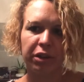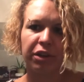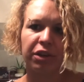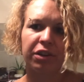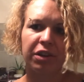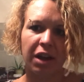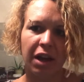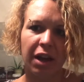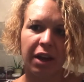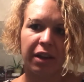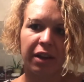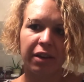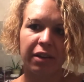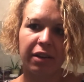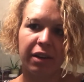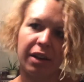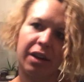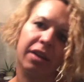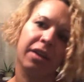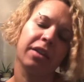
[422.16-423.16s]
in your diet
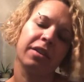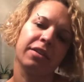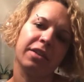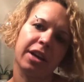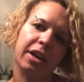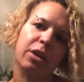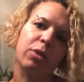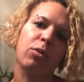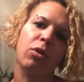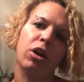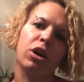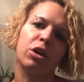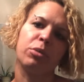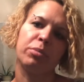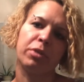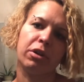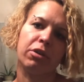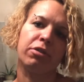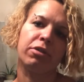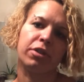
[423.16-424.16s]
and take a water
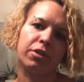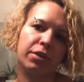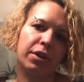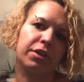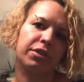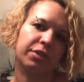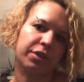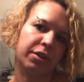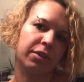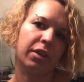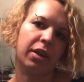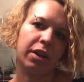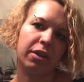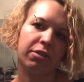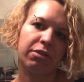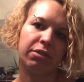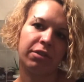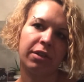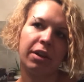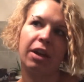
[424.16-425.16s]
pill for the rest of your
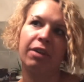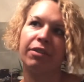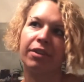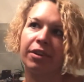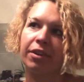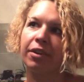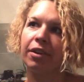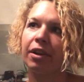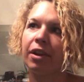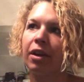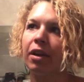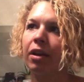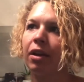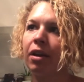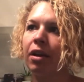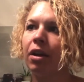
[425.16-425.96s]
life. Have a good day.